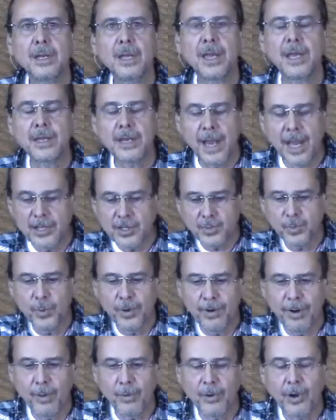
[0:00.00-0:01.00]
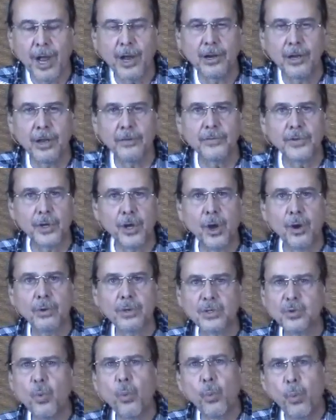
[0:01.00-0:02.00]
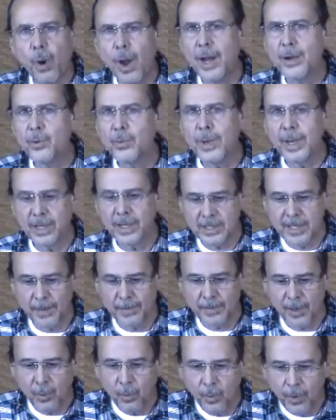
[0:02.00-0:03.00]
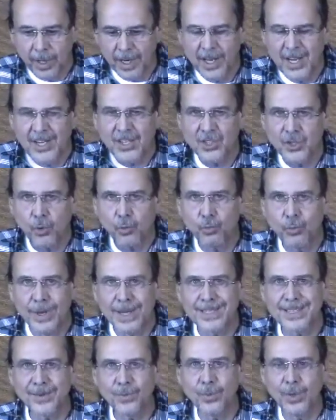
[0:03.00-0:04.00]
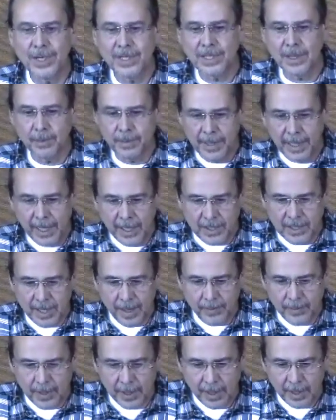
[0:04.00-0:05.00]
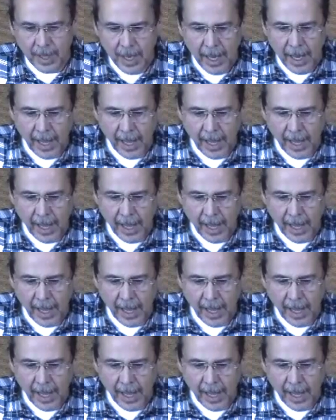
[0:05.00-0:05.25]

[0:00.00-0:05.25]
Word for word: And that's where I, would love to go is why do we accept it? What is the reason we simply accept it?